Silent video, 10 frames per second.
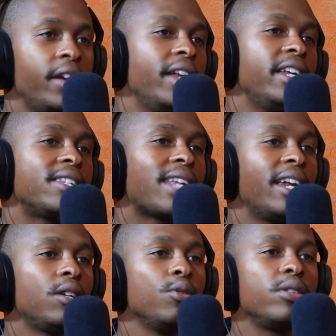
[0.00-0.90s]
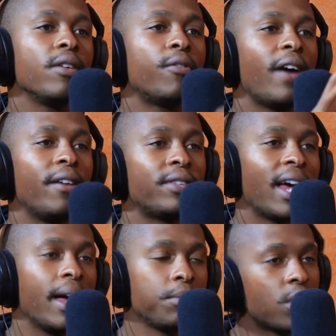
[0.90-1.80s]
and then they started losing five
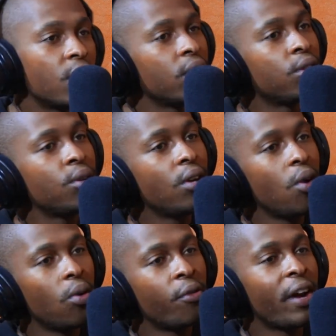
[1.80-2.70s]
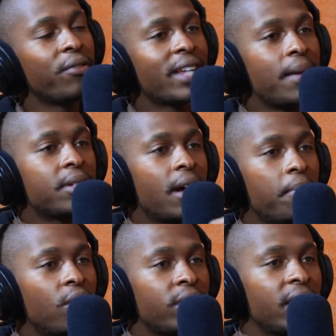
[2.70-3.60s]
times. Do you know five times the
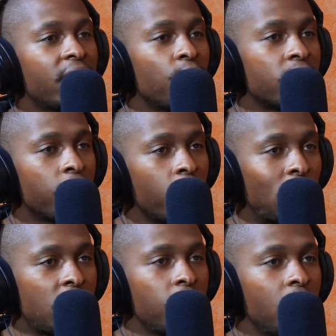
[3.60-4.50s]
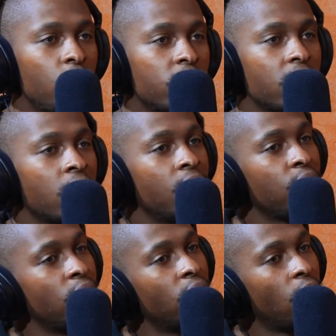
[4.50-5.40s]
amount that they were supposed to be losing?
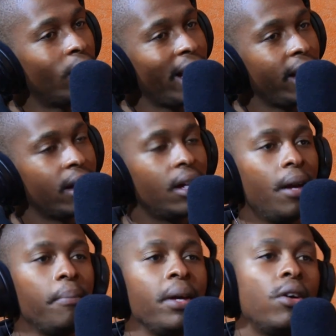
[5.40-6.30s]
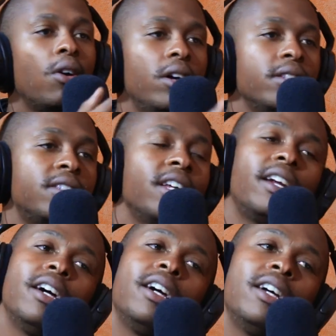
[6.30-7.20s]
Do you know why? Because the
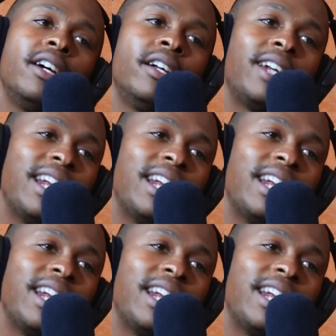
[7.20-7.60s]
uh,